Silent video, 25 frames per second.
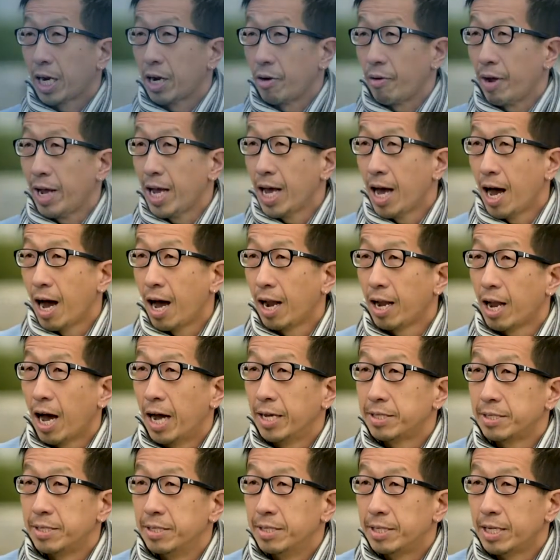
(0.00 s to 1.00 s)
Career
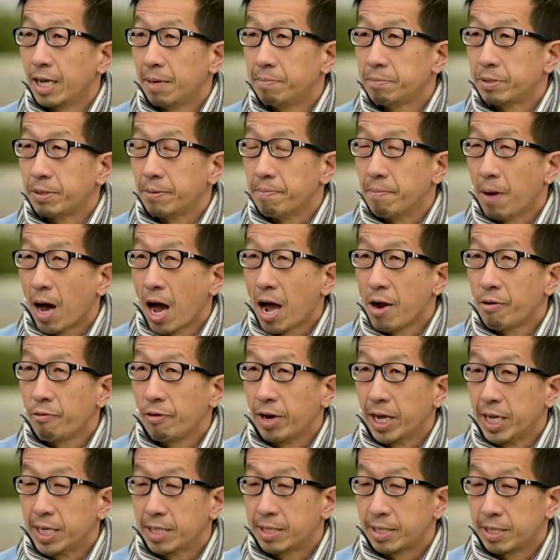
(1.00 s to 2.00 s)
highlights in terms of my
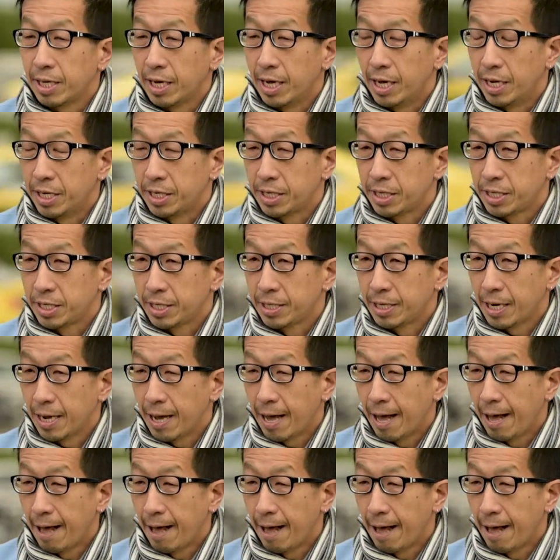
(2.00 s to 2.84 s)
research.